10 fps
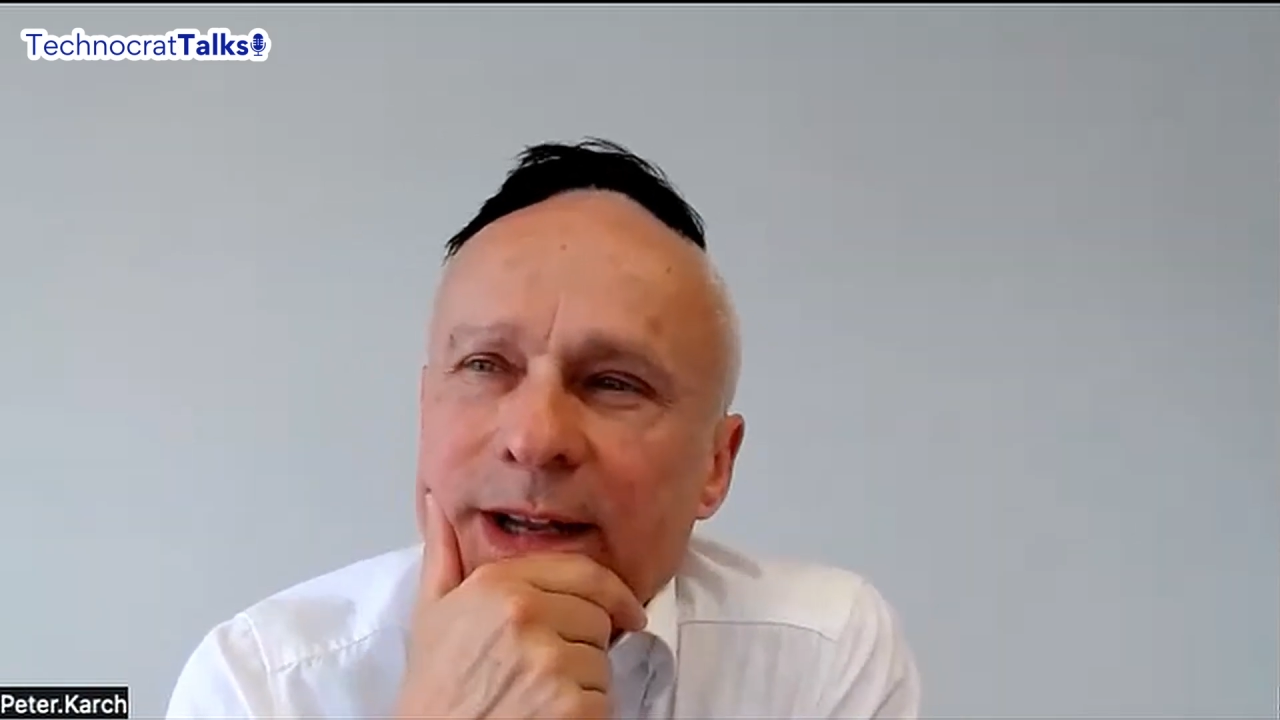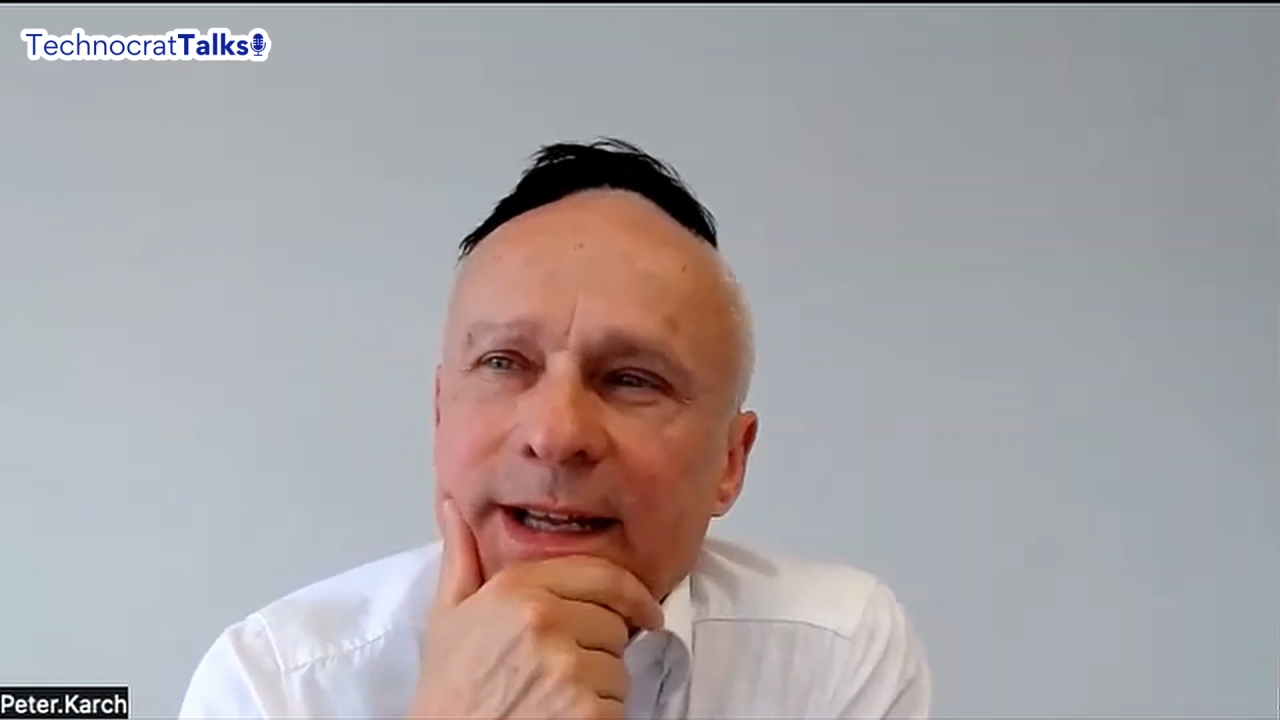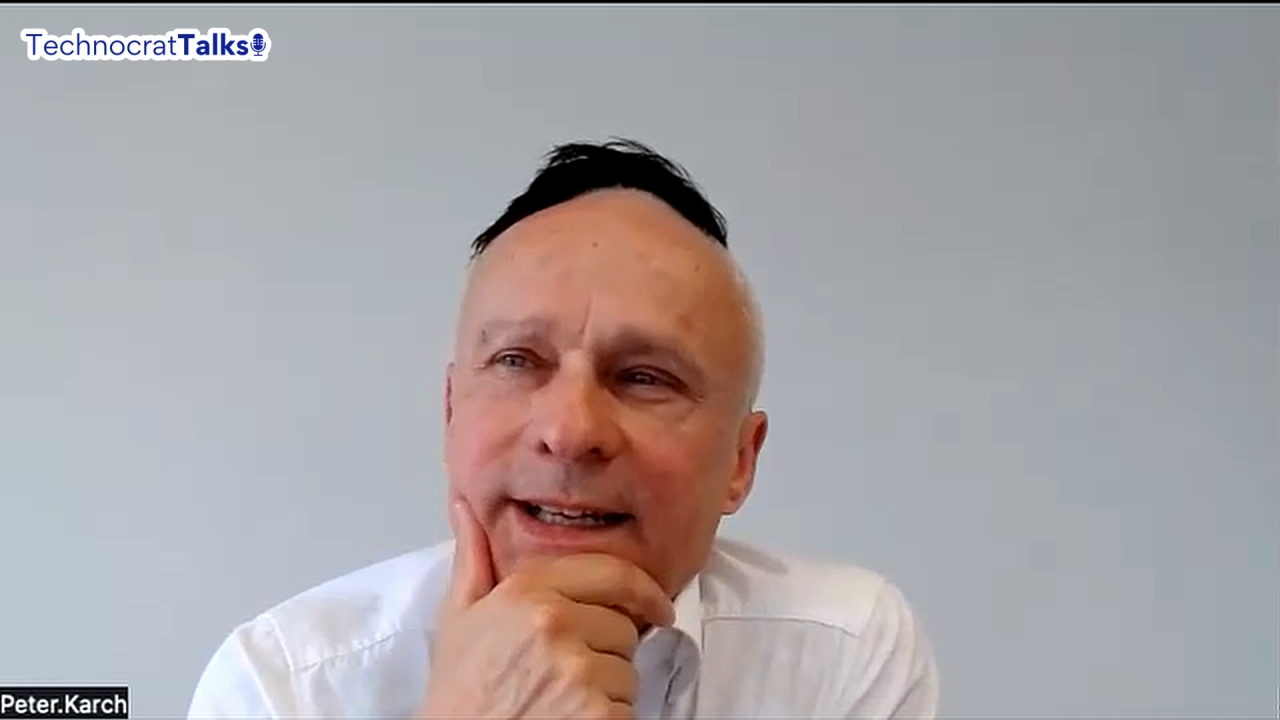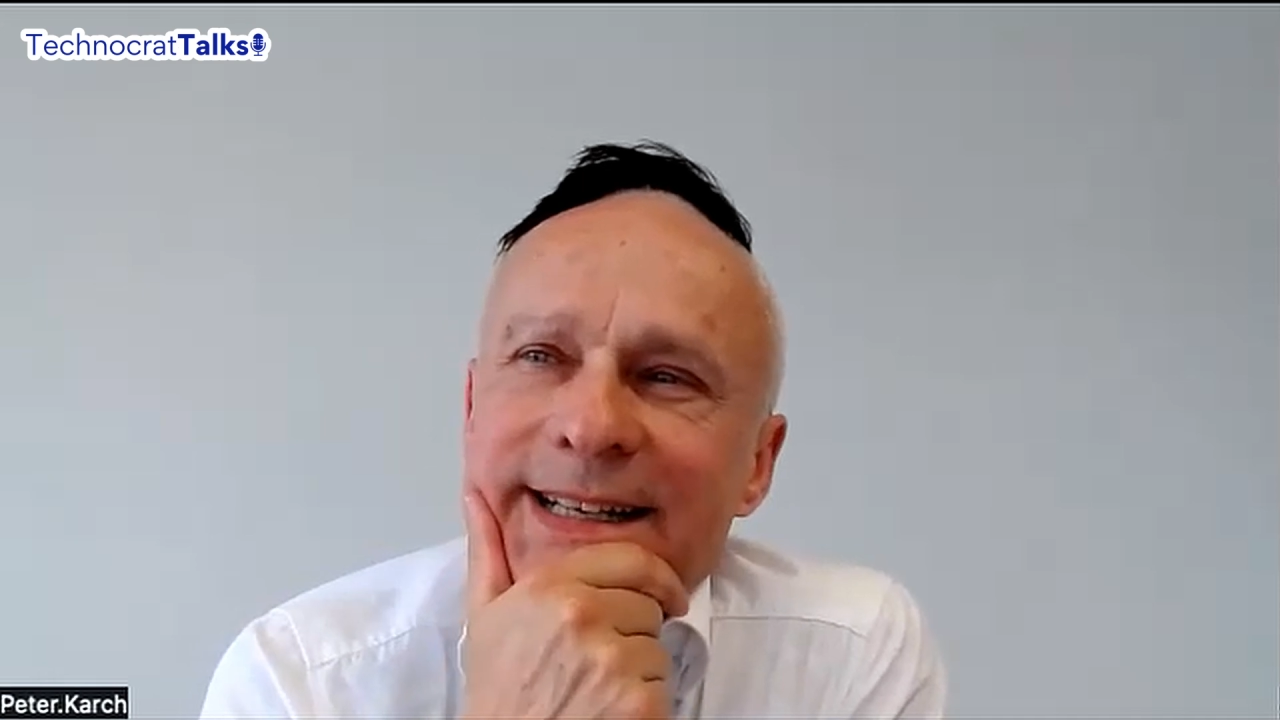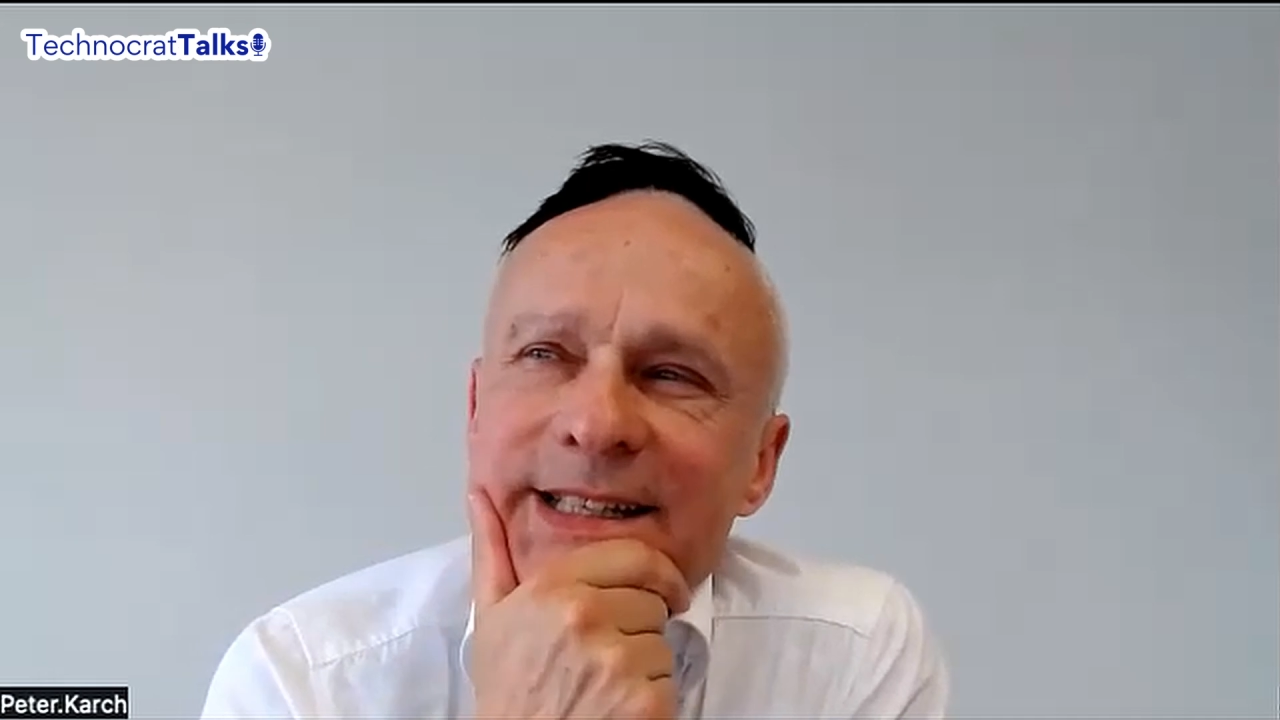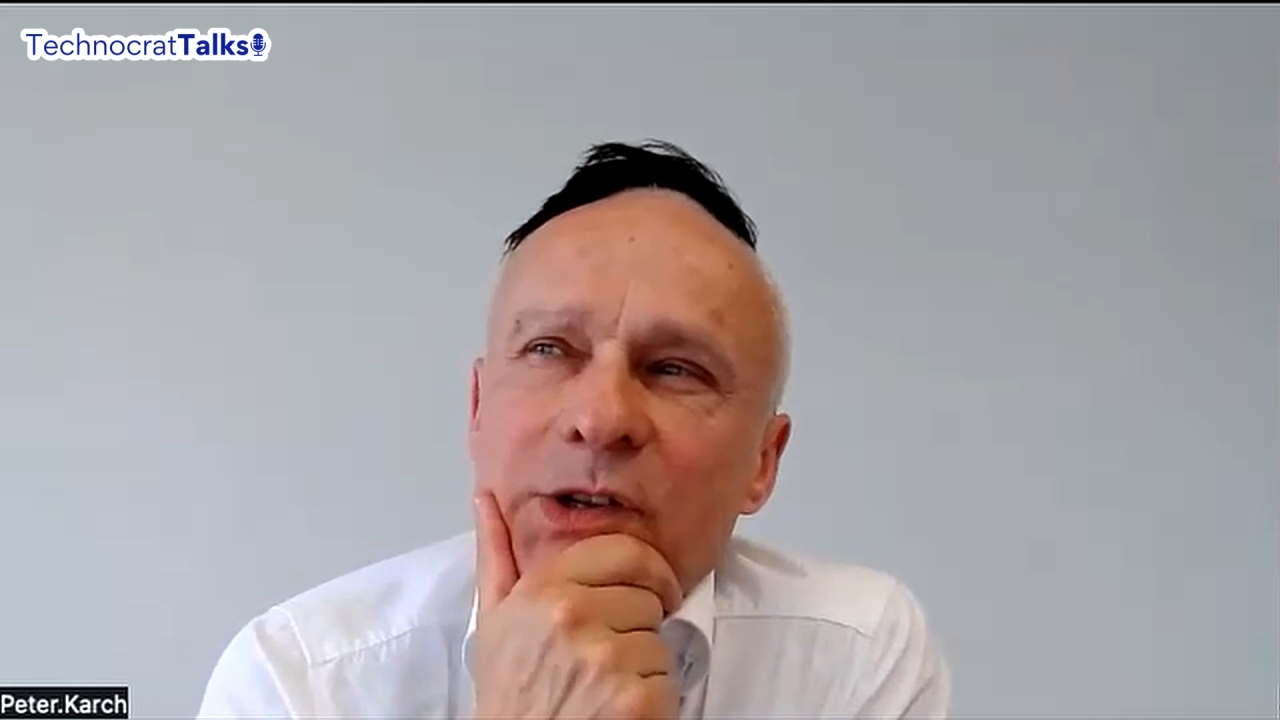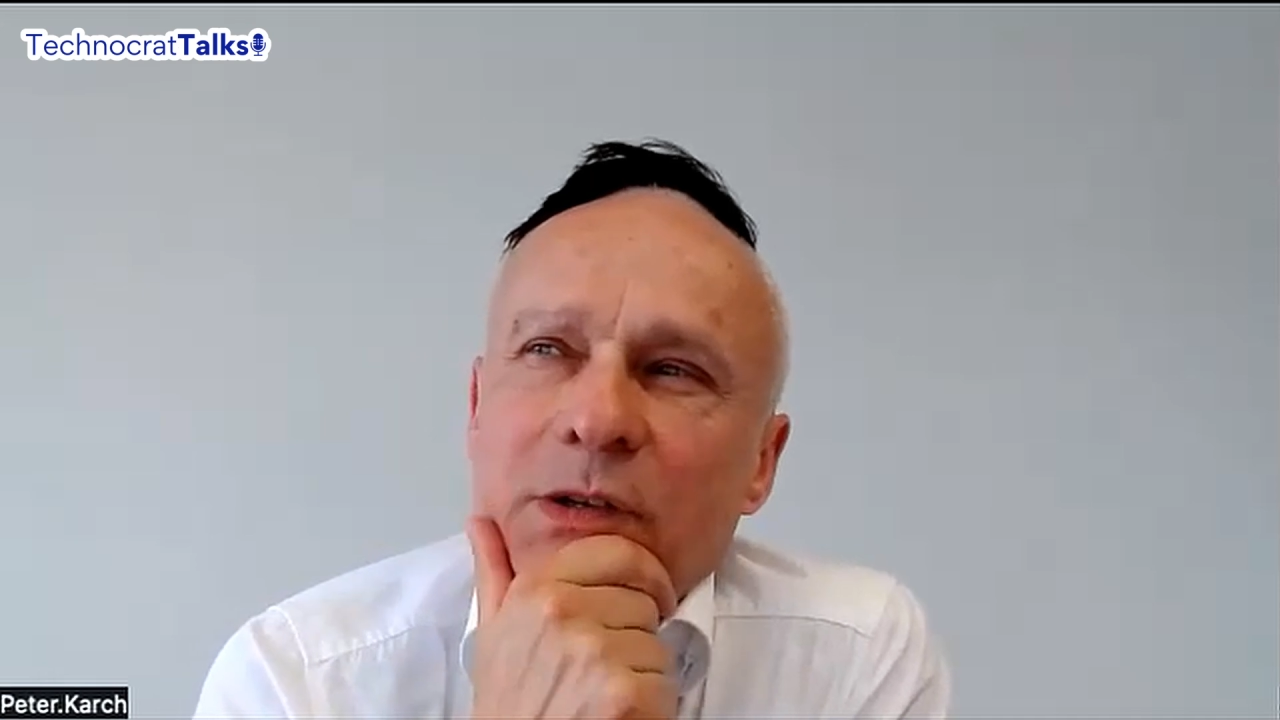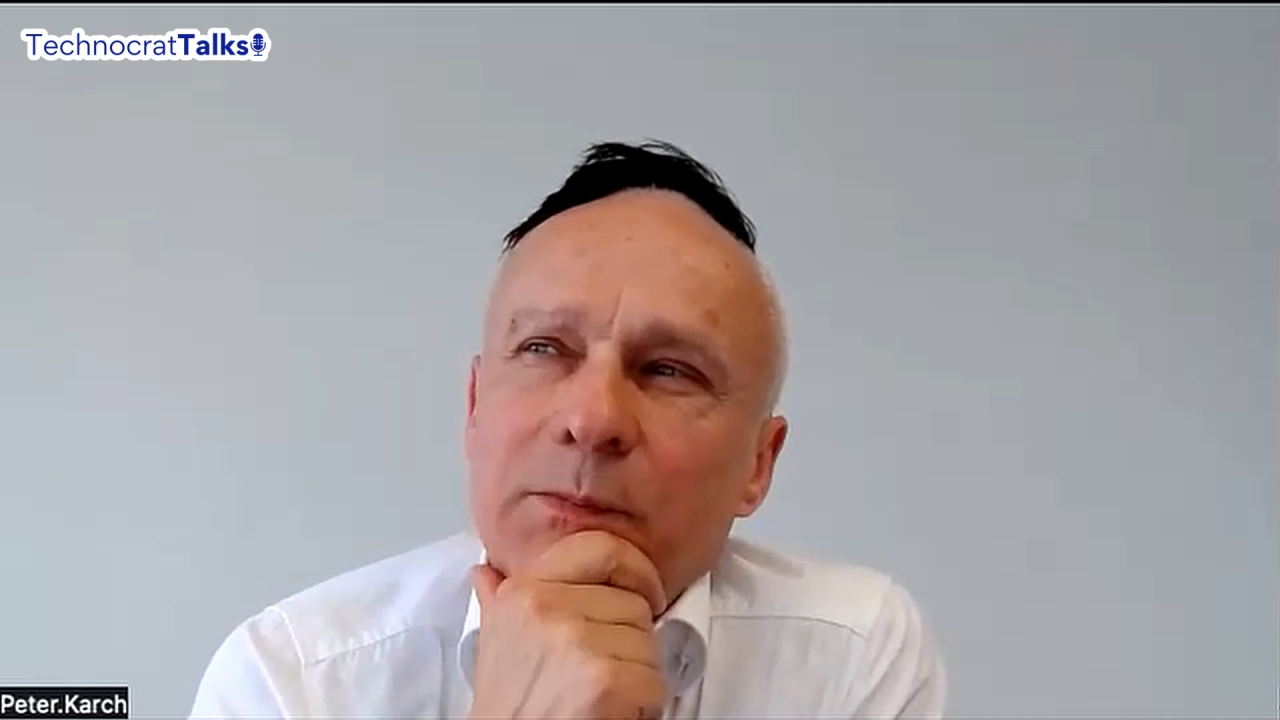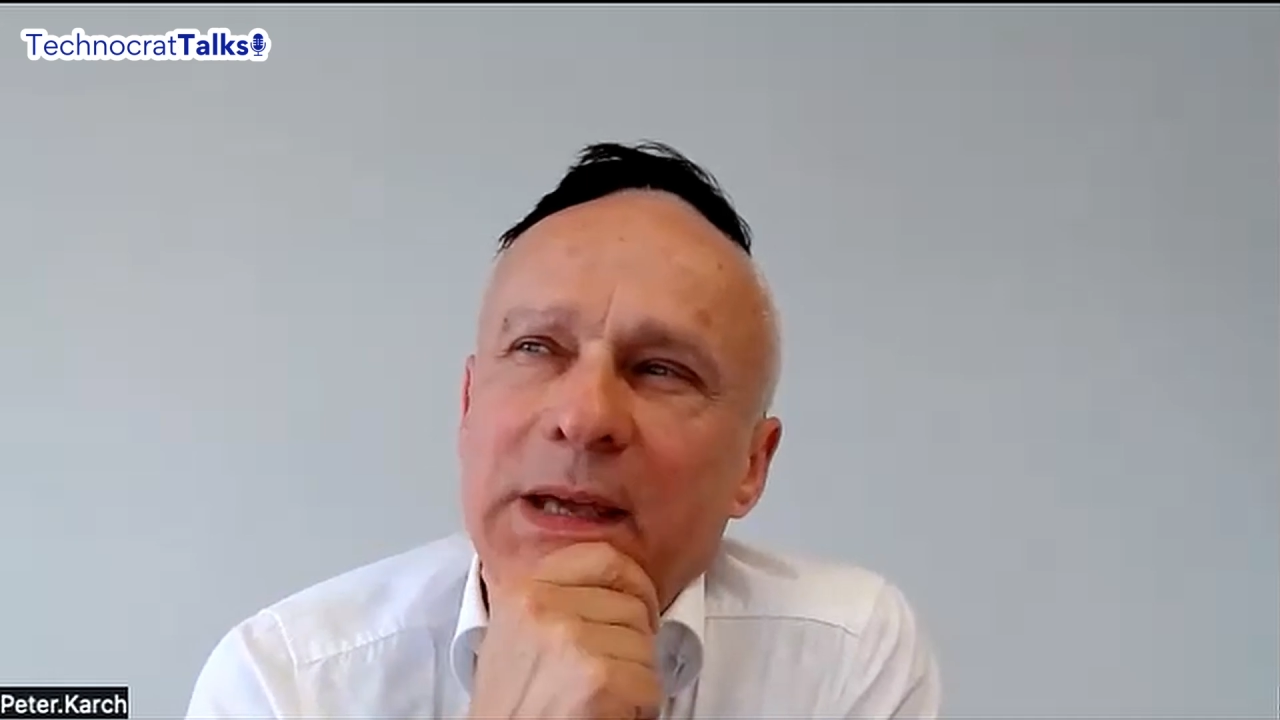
It does not make